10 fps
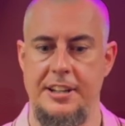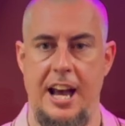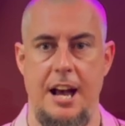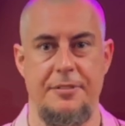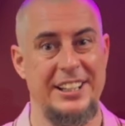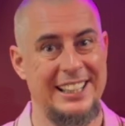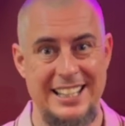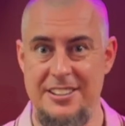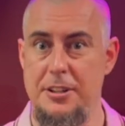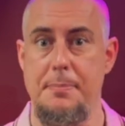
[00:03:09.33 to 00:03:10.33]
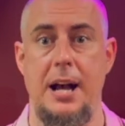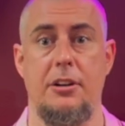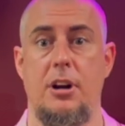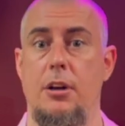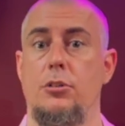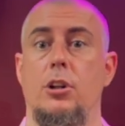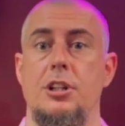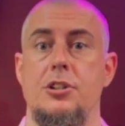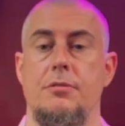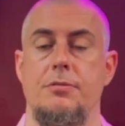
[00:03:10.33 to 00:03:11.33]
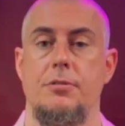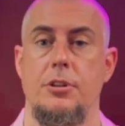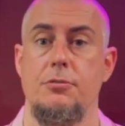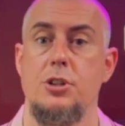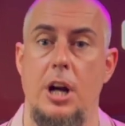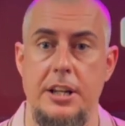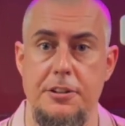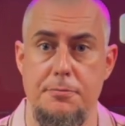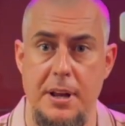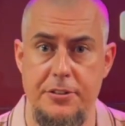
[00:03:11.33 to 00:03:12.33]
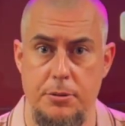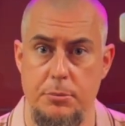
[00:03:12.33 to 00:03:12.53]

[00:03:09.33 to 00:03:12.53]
to have at least a background knowledge of Chinese medicine,